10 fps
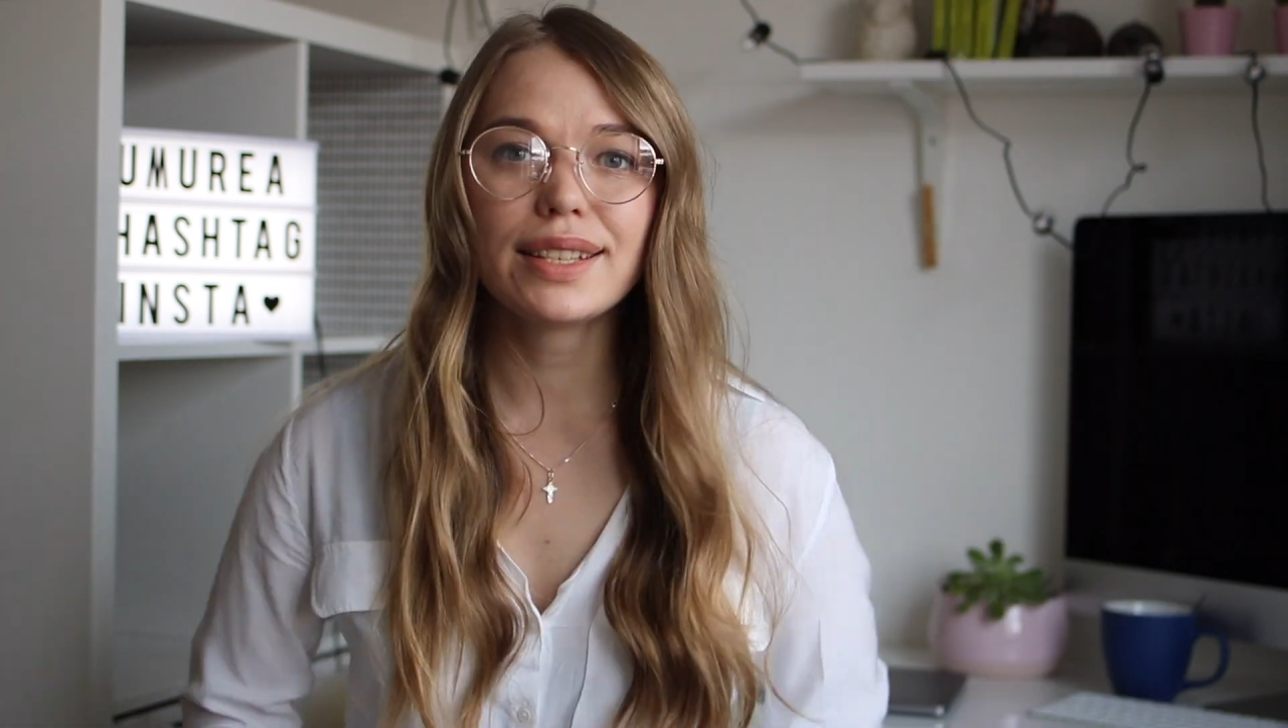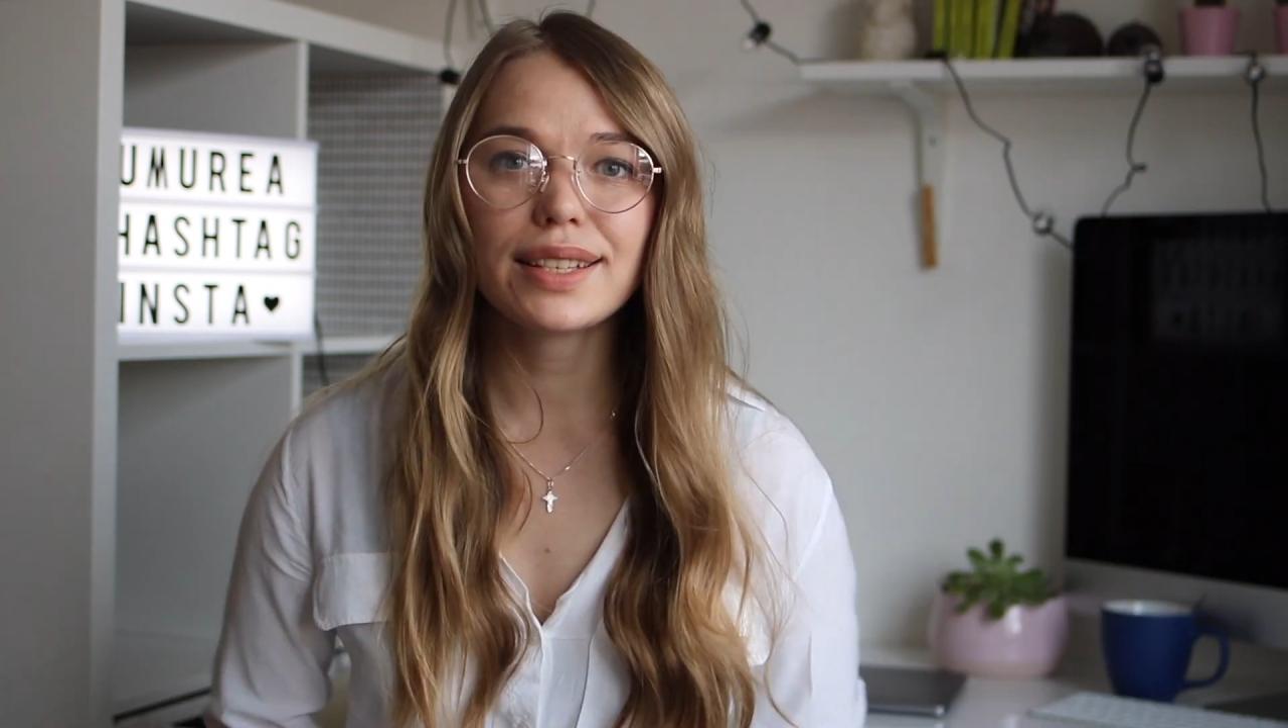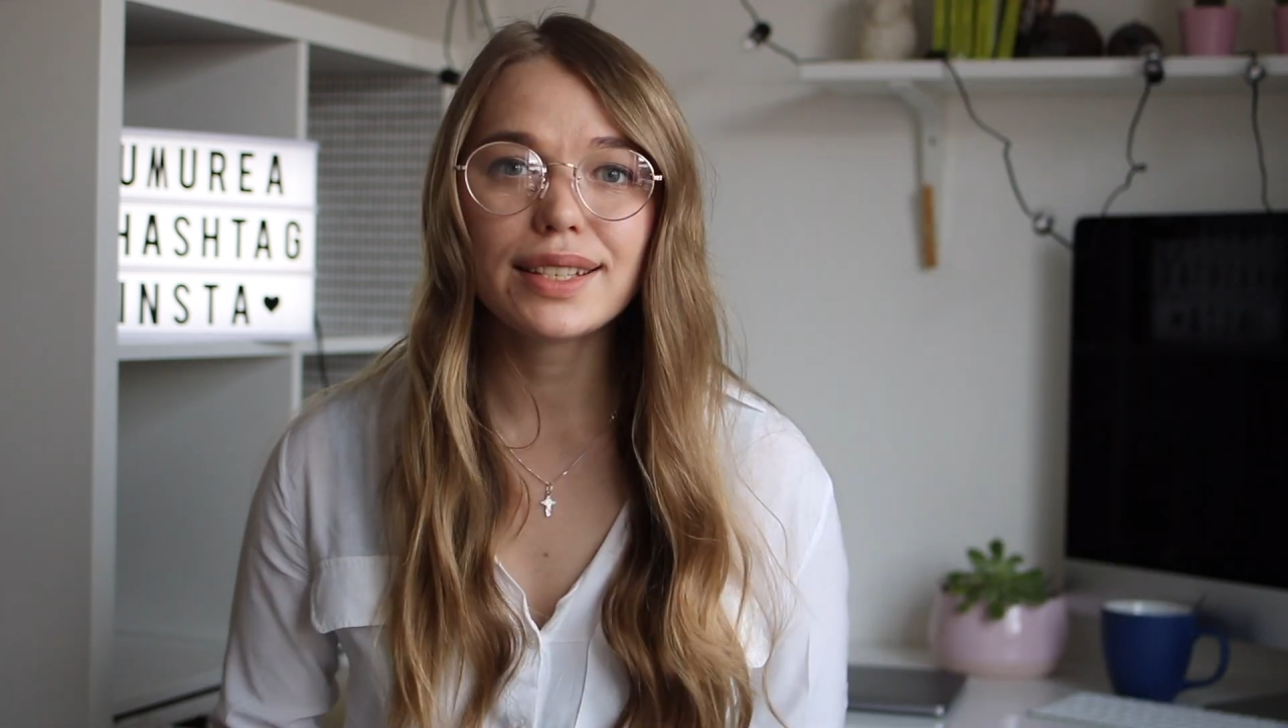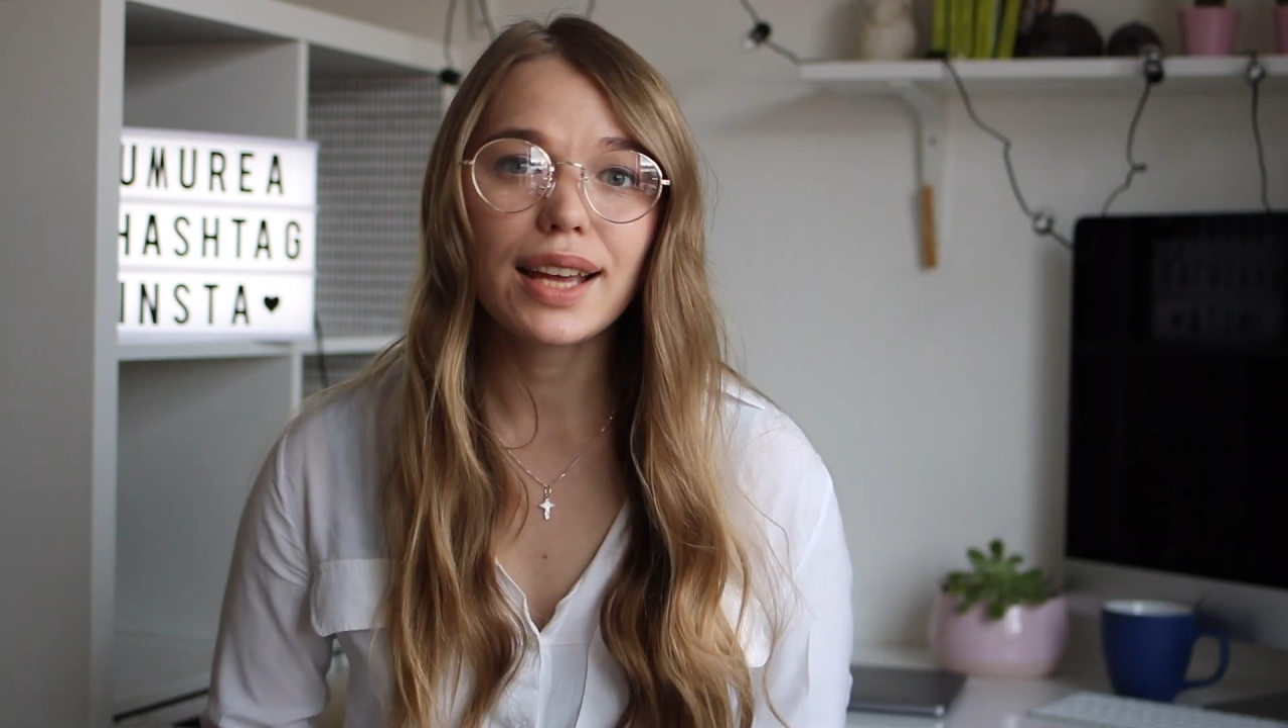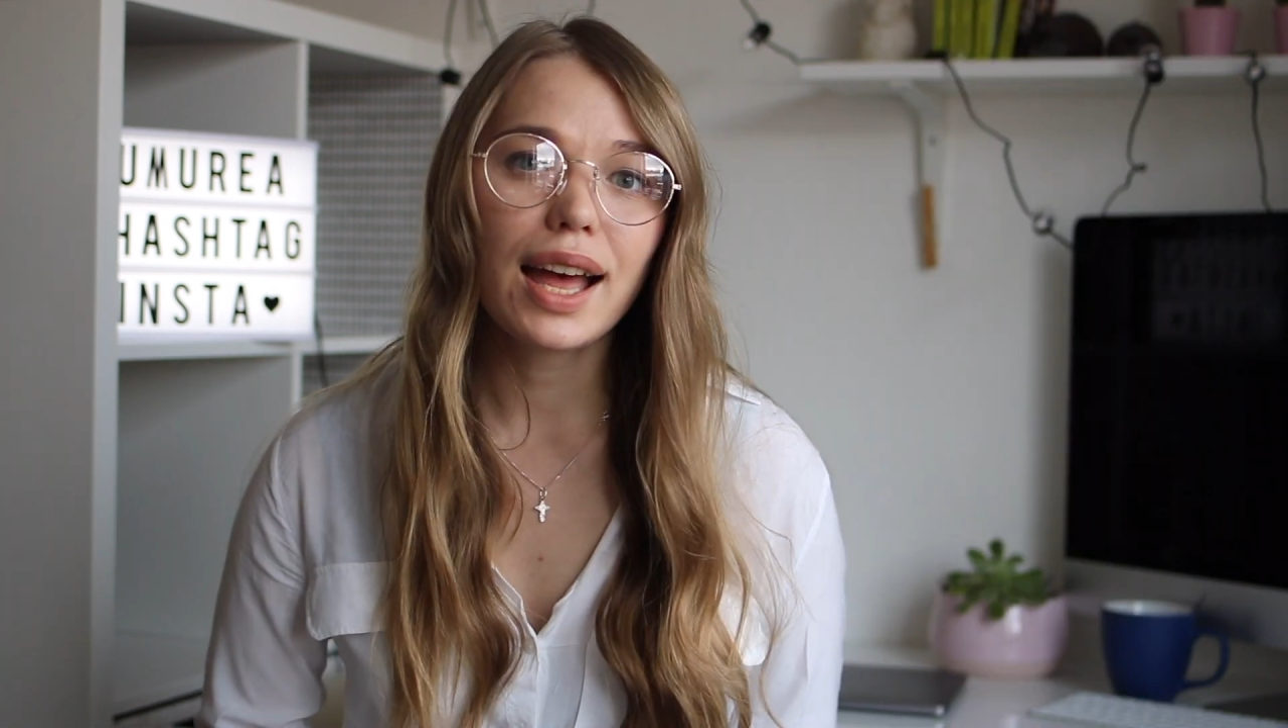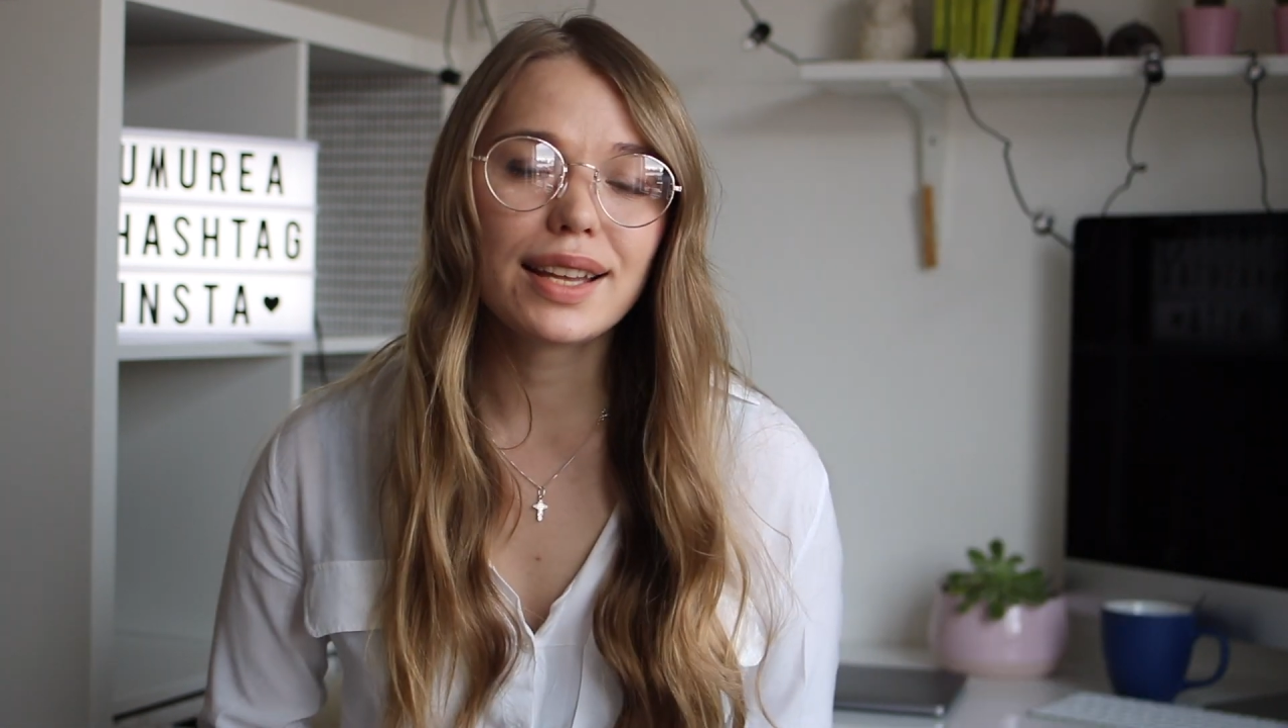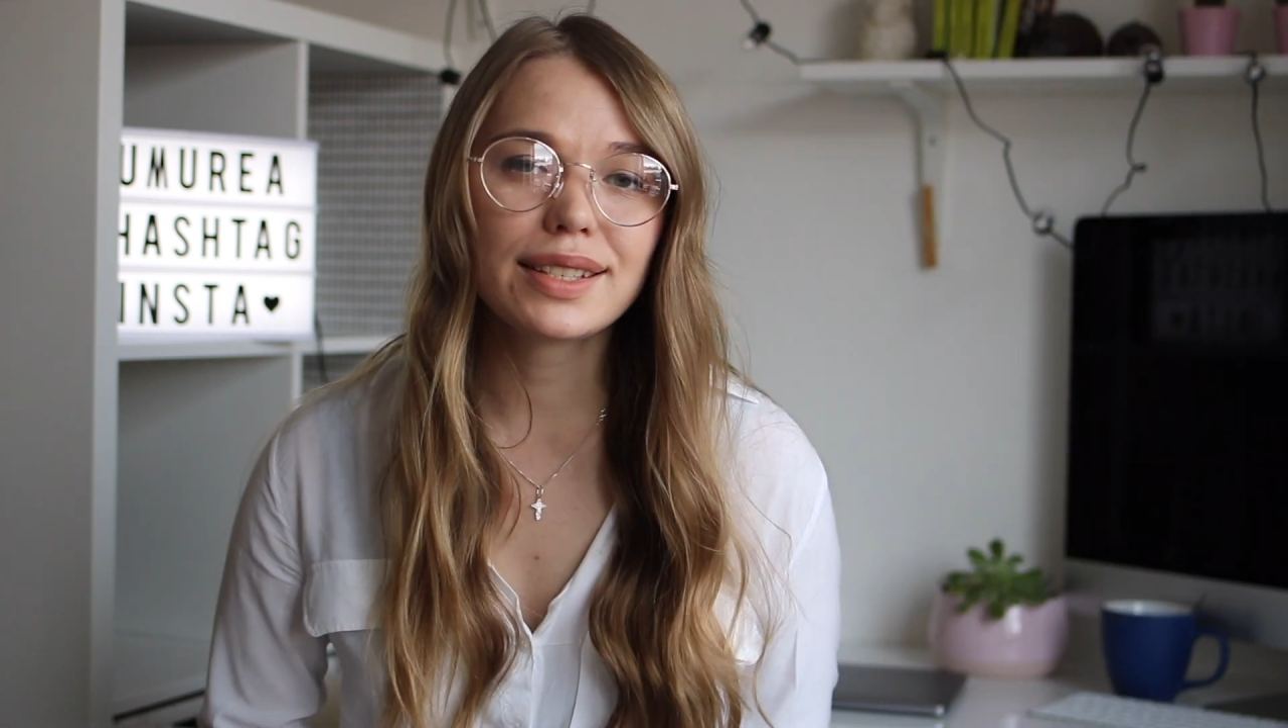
This is a